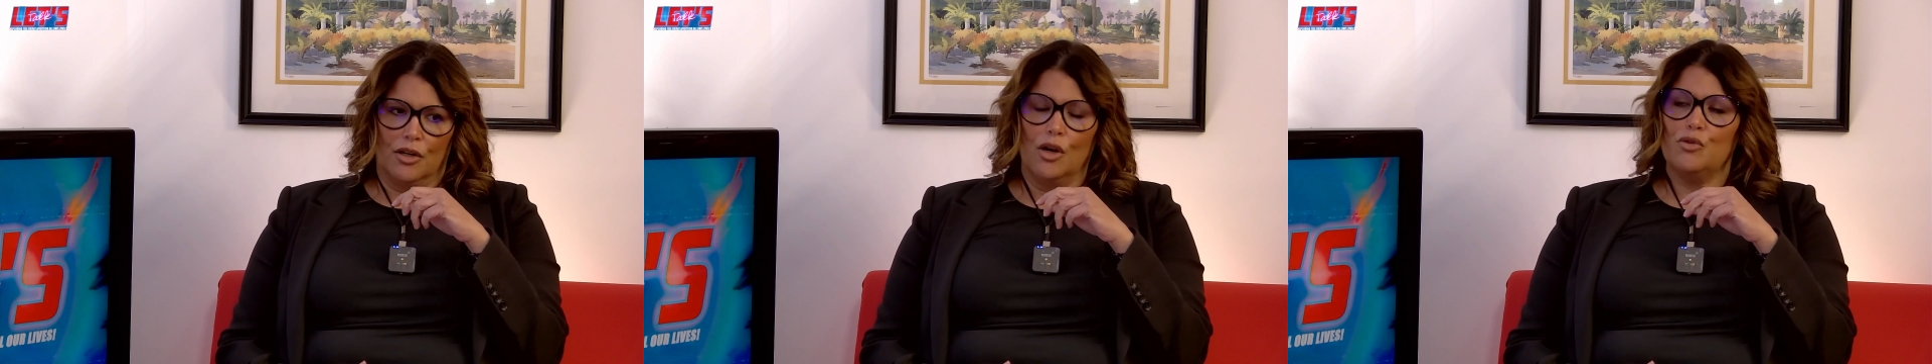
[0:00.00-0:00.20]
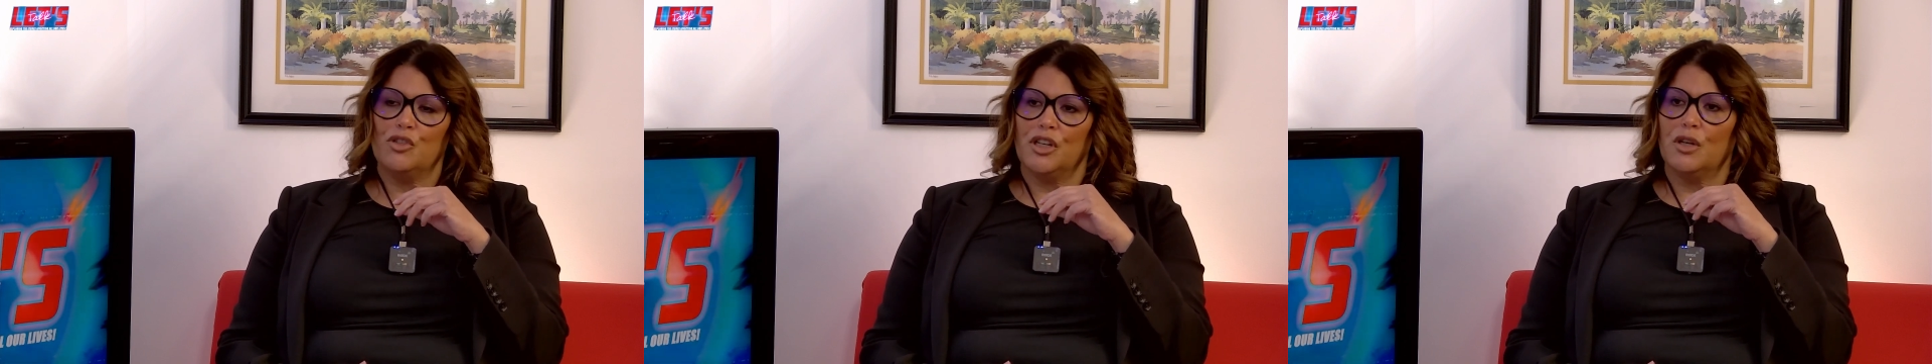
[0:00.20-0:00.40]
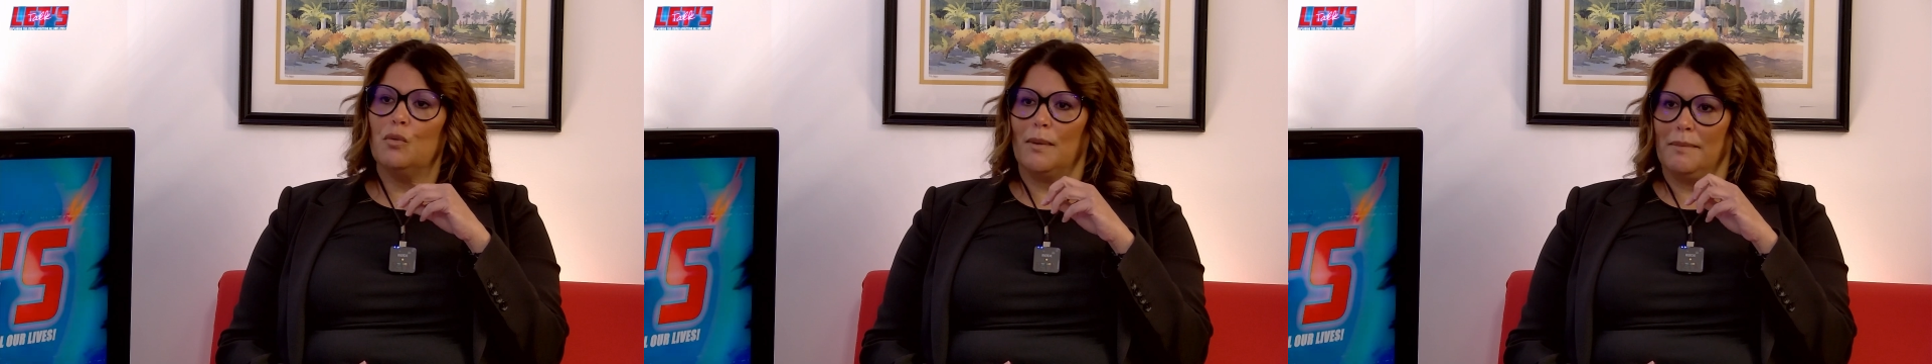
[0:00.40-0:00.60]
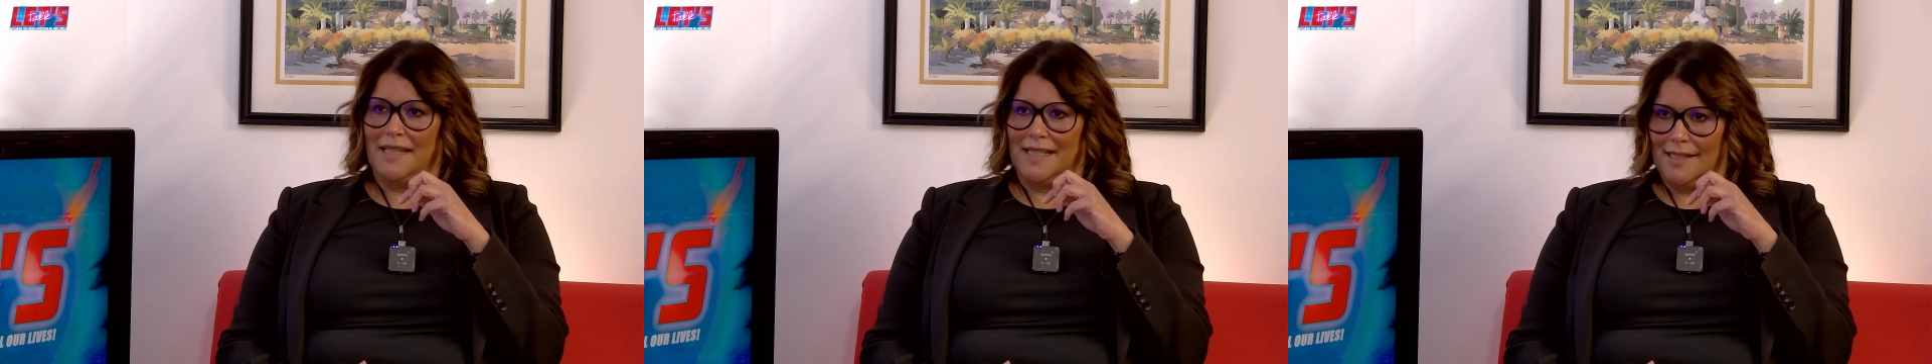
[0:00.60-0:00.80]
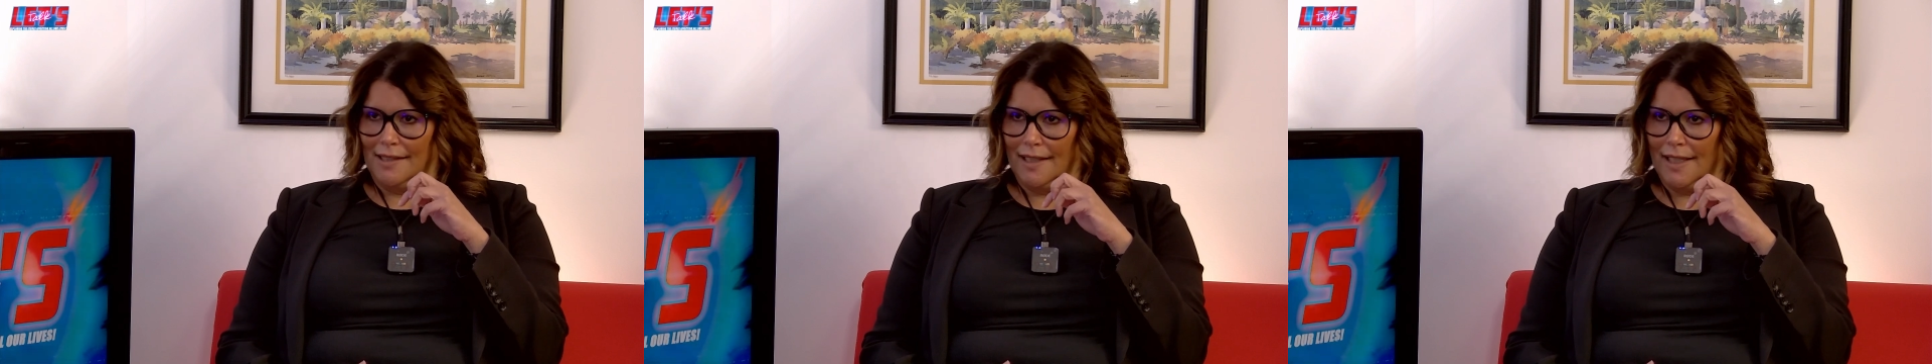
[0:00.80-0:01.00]
Coaching
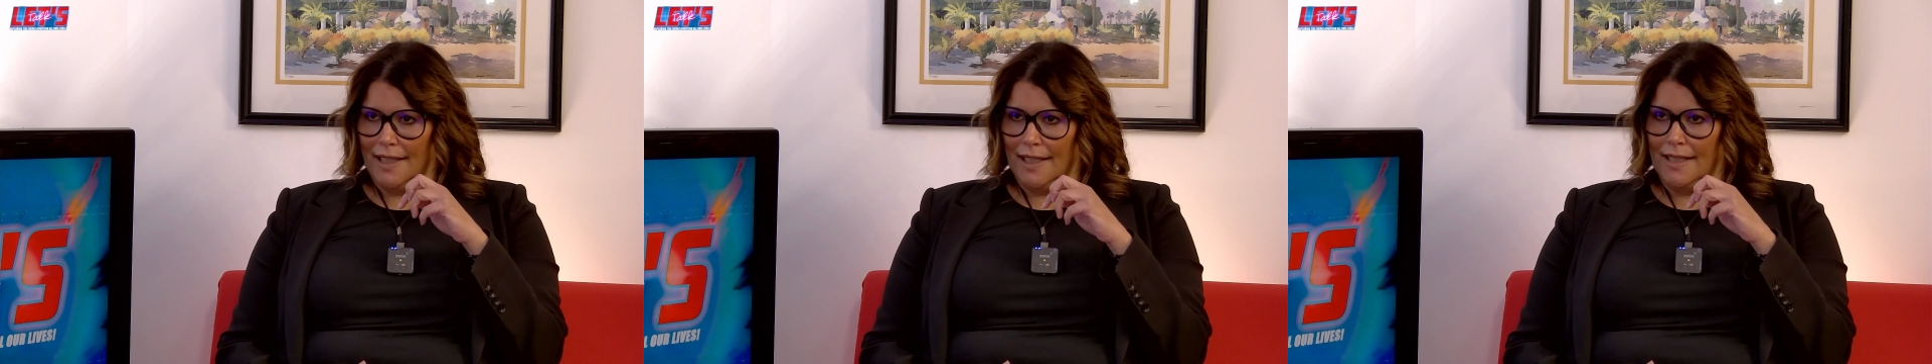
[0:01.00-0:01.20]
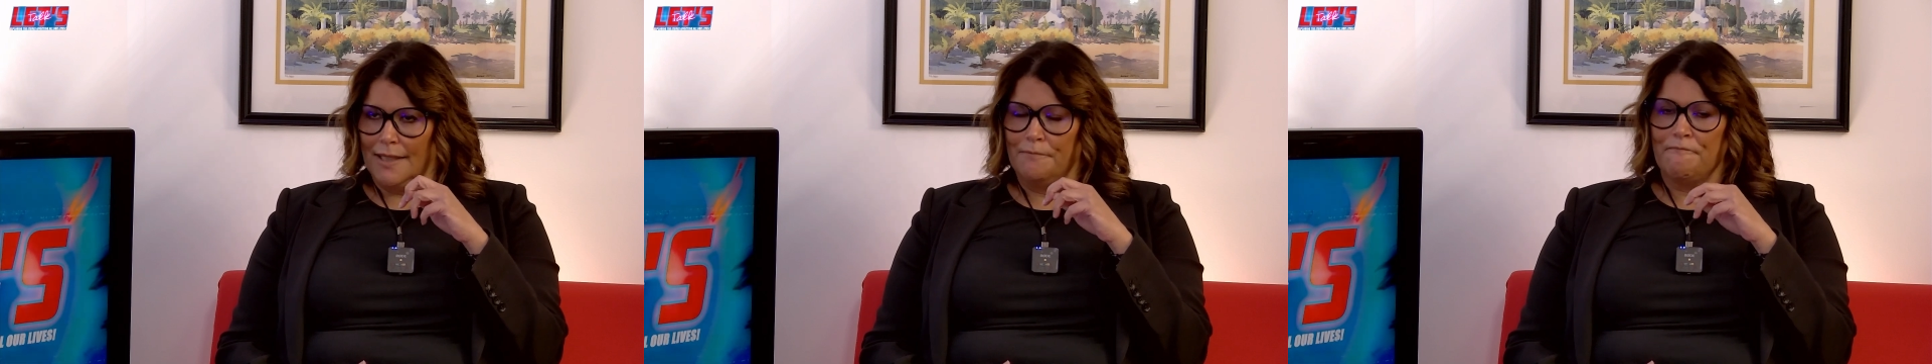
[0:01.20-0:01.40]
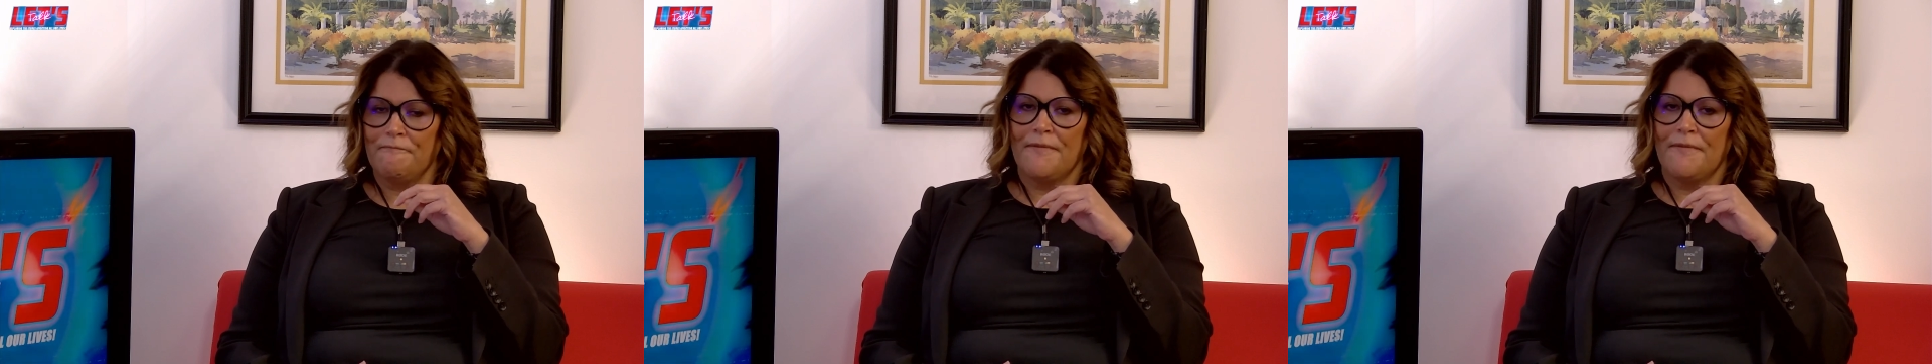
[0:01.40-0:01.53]
Women to Lead.